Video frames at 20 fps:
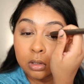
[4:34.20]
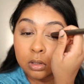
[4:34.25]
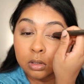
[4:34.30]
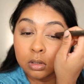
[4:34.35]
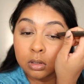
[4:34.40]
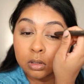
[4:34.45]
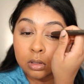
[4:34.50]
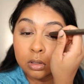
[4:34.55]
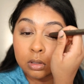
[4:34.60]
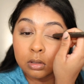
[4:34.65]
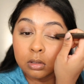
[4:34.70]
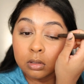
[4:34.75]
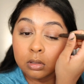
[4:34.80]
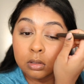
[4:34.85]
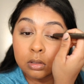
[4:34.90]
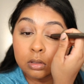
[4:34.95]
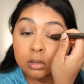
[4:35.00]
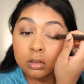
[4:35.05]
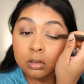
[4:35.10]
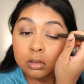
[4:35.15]

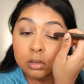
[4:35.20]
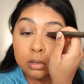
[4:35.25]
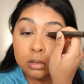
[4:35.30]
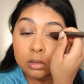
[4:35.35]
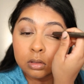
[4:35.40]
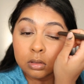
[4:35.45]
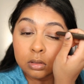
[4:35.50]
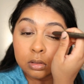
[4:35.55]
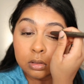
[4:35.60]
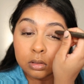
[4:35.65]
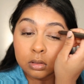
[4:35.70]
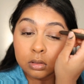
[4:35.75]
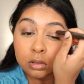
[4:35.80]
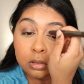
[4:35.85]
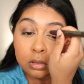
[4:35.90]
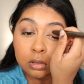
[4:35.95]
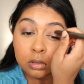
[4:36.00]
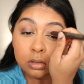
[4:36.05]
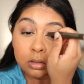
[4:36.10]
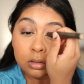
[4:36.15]

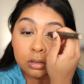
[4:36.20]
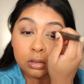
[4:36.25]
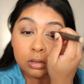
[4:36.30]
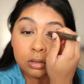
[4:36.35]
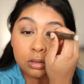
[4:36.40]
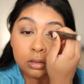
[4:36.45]
(silence)